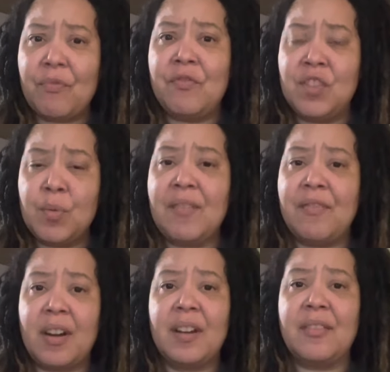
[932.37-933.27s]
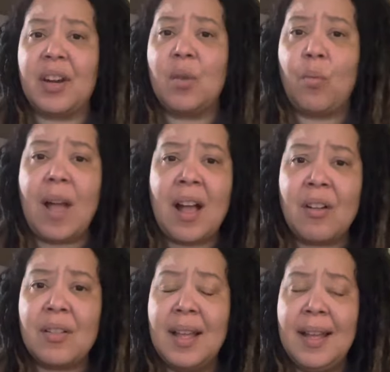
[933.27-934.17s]
doing very, very
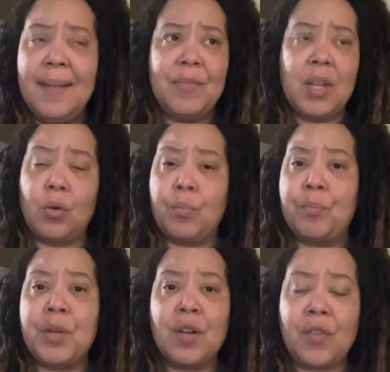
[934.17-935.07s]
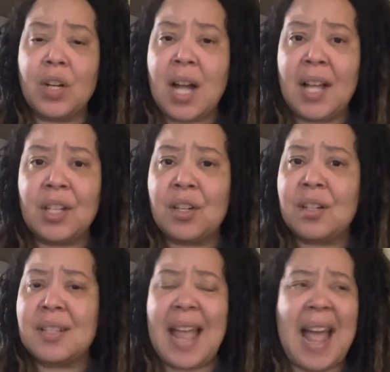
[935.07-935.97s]
well. They beautiful
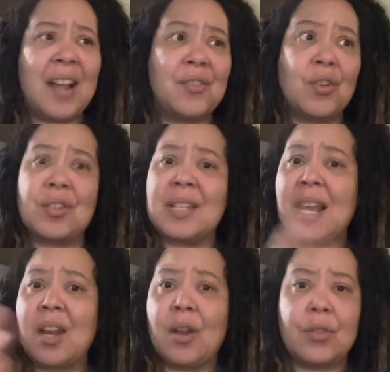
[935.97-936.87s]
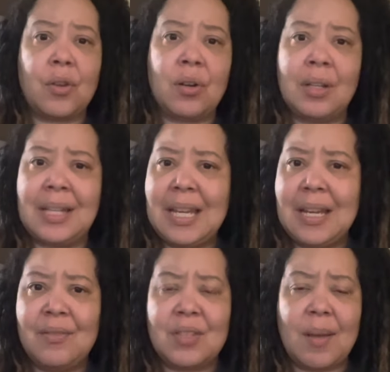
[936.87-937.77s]
colors, had their second and third
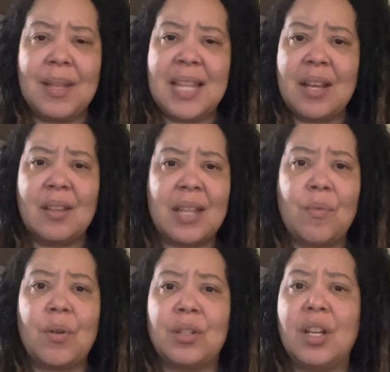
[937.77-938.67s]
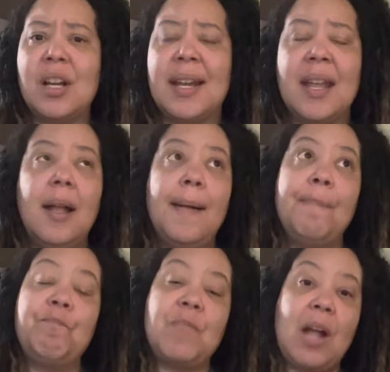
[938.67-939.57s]
leaves. I mean, they were good.
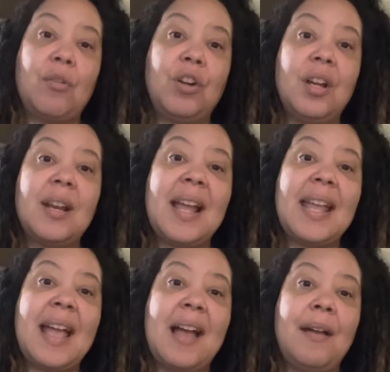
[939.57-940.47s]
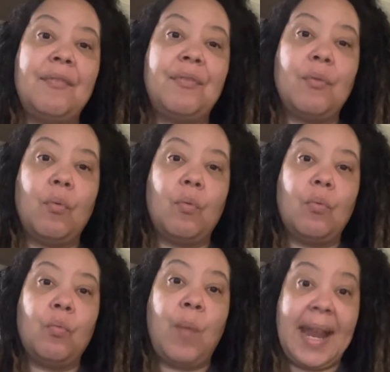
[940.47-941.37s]
Now, could I have
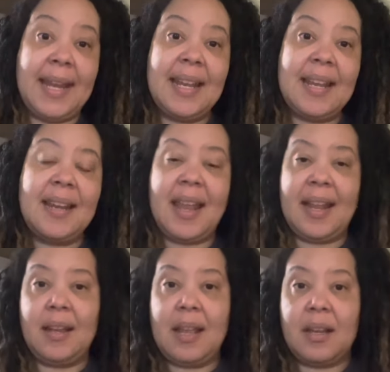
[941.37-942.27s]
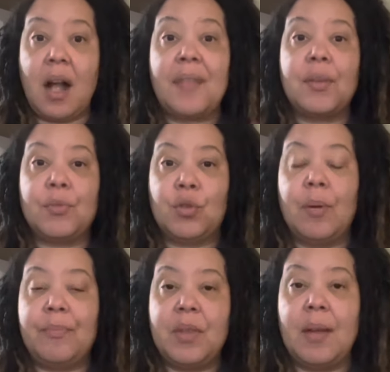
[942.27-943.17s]
waited and got them
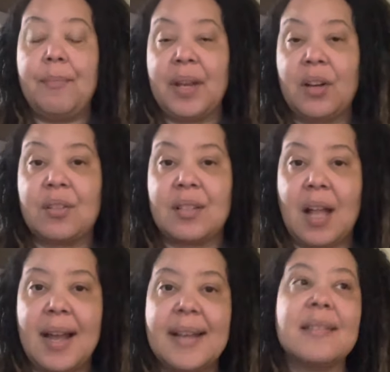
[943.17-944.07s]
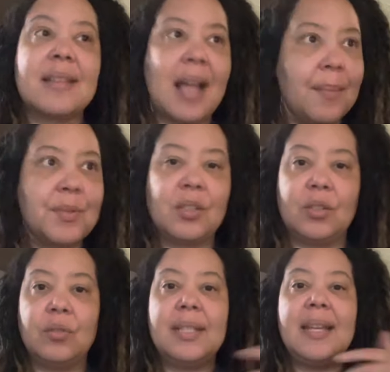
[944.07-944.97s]
to a bigger size?
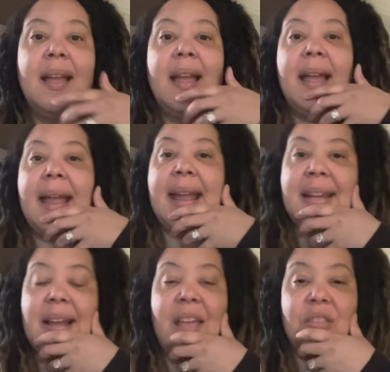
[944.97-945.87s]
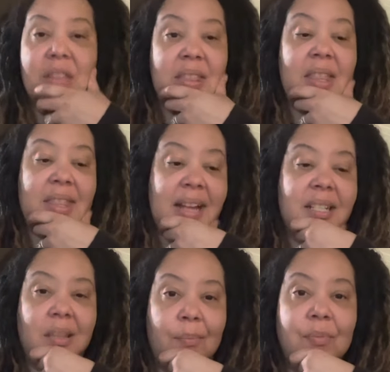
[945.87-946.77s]
Absolutely. And I think
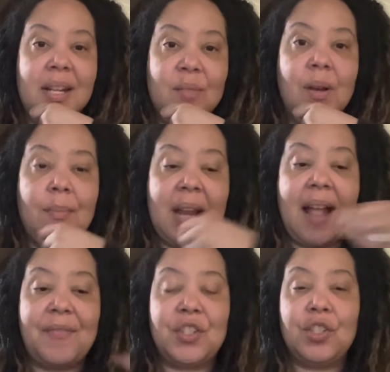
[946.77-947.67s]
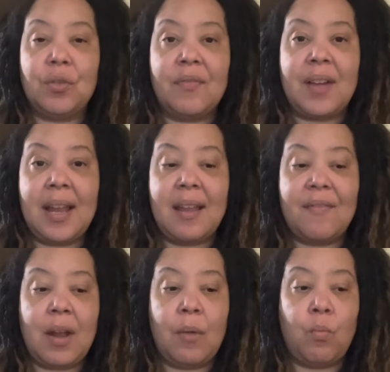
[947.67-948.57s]
that's what I'm going to have to do if
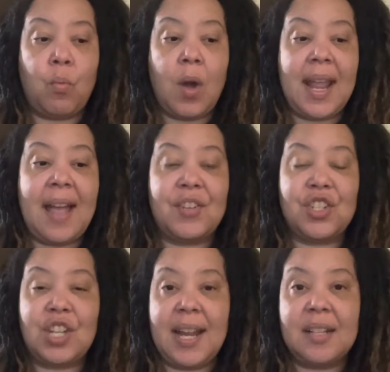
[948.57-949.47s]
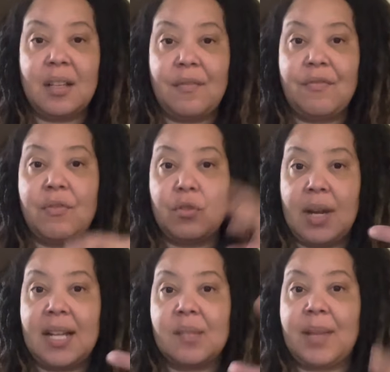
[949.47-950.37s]
I want to have a chance of
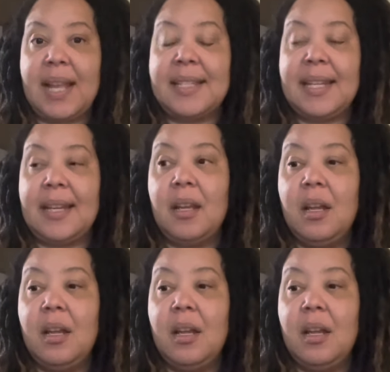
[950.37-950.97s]
transplanting